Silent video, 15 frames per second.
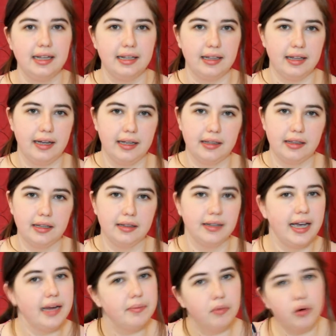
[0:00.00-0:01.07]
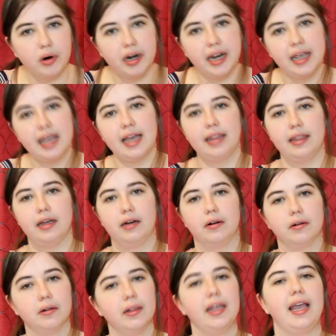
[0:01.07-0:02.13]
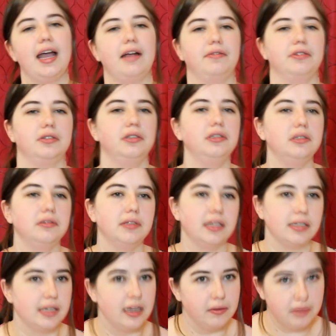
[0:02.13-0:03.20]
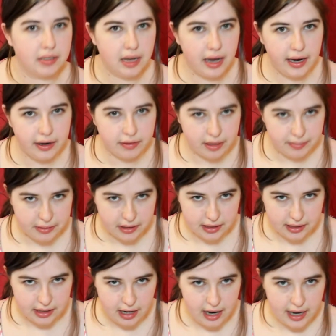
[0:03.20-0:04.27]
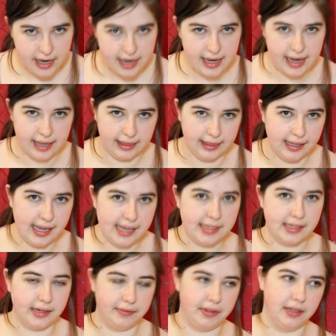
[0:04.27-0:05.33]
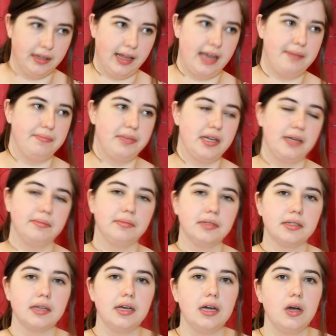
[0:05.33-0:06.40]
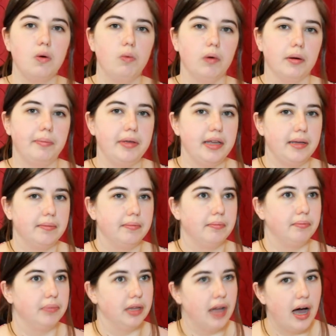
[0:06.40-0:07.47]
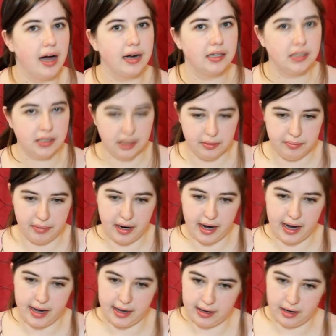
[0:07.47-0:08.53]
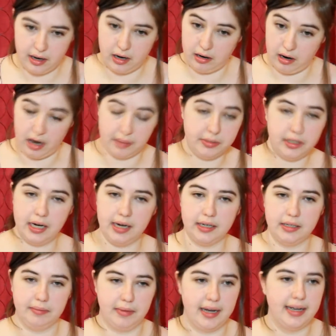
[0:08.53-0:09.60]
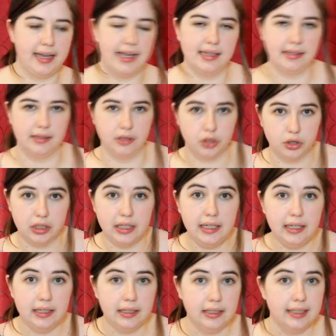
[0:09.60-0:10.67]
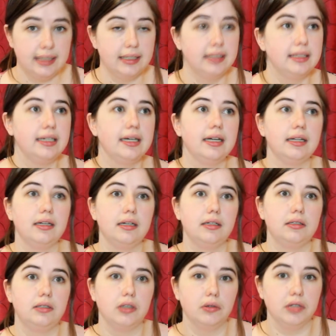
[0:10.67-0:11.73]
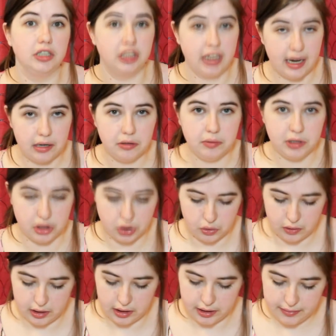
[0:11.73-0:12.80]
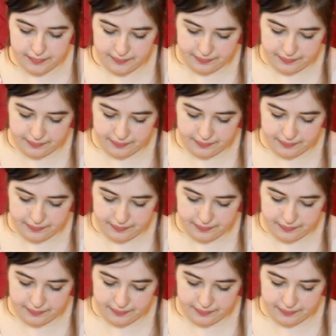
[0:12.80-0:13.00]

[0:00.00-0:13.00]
like the late morning and the early afternoon, the sun was higher up in the sky and less of the light beams were being blocked by our object, in my case the tree, so the shadow was shorter.